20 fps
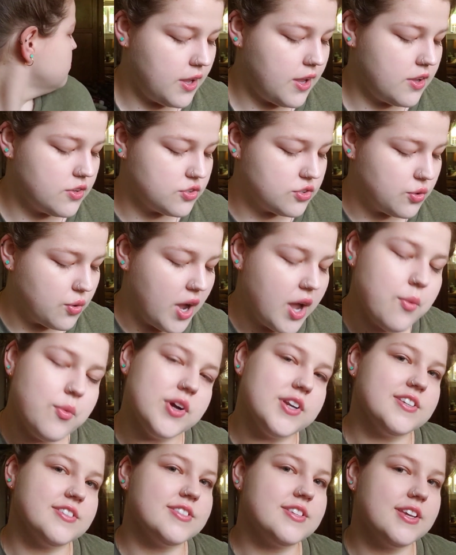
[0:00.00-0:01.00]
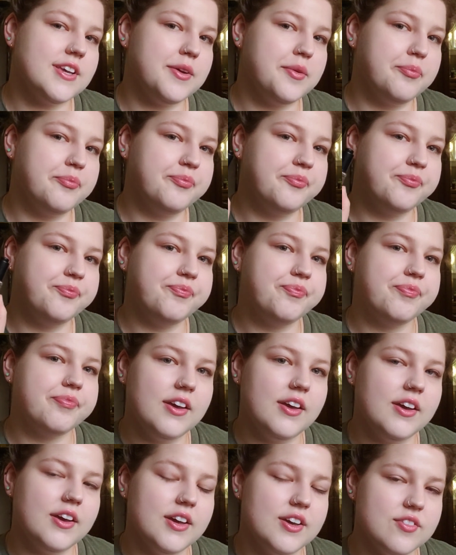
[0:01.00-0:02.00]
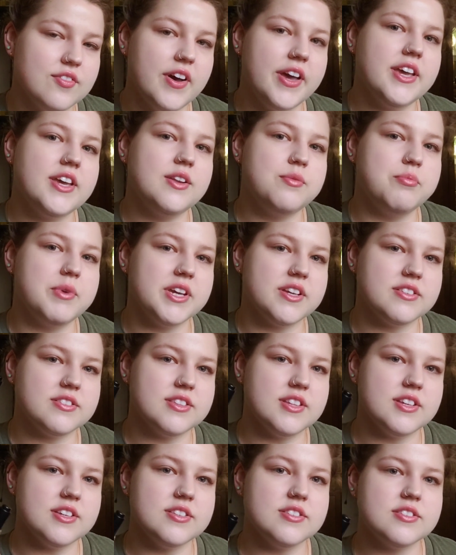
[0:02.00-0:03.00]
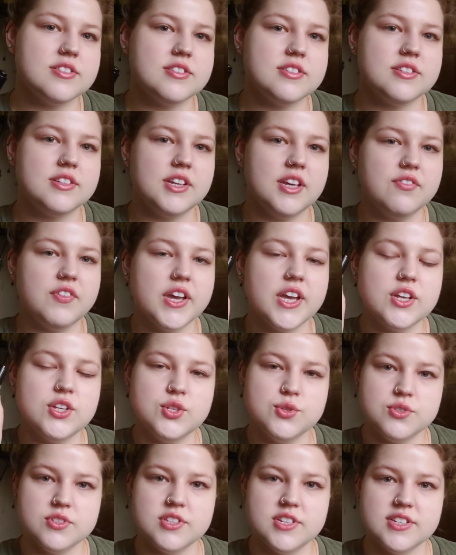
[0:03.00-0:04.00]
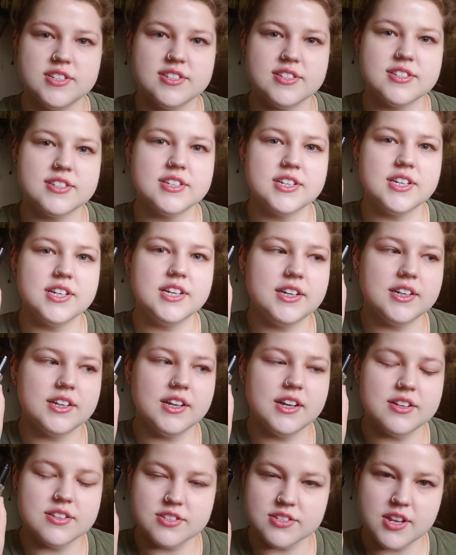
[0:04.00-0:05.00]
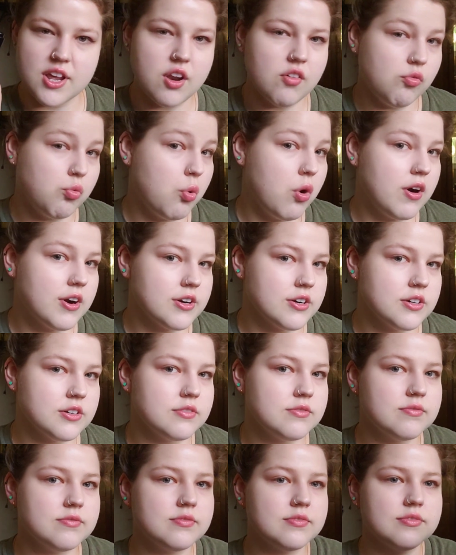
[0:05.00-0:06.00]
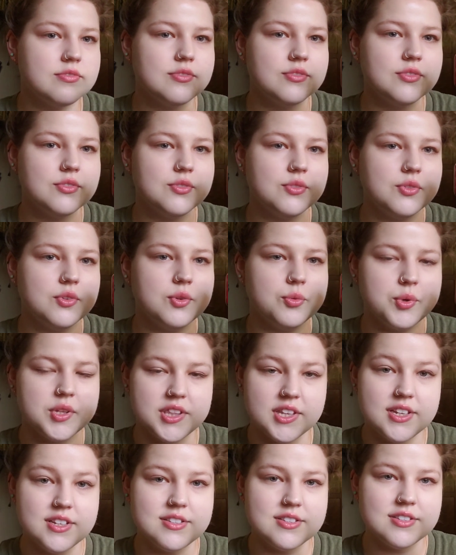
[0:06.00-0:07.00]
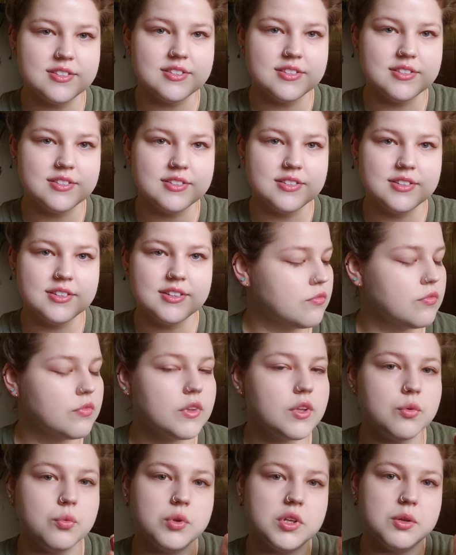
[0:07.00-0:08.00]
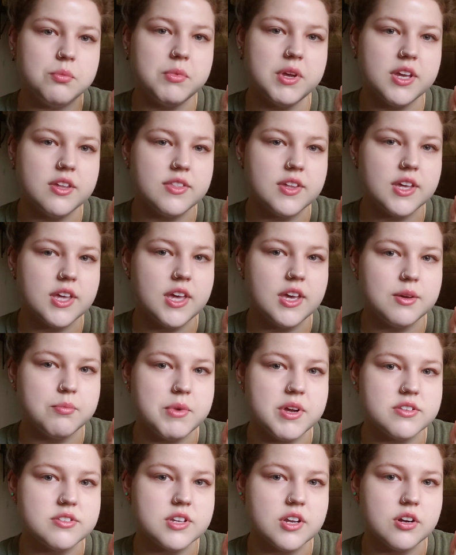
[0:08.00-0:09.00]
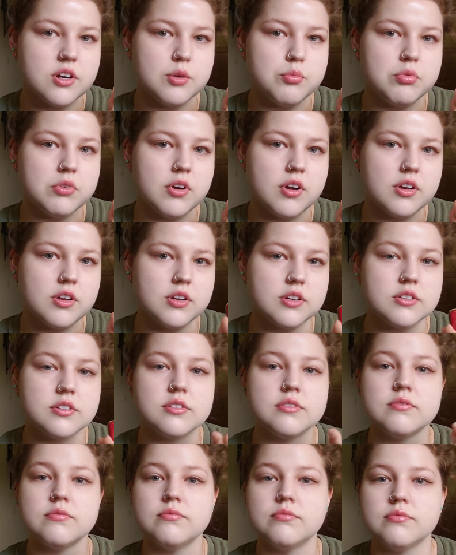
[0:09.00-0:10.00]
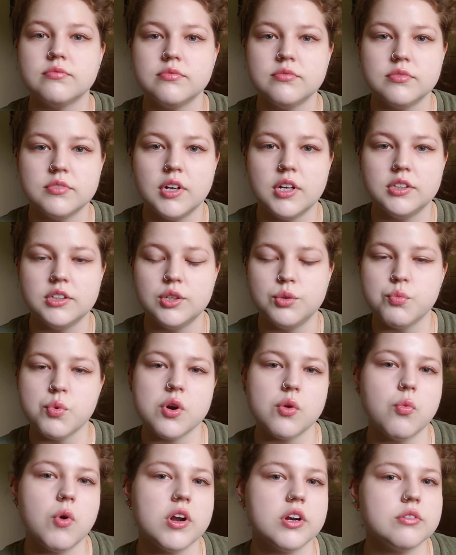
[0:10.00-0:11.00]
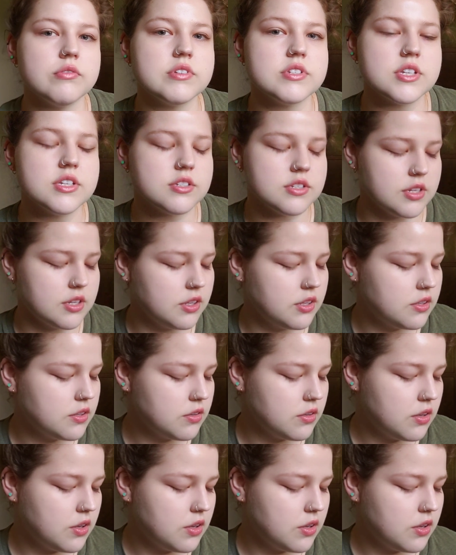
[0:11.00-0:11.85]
So I want to see if I can mix this, if I can use this instead of water with this, will it make the Cake Mascara product a little more water resistant?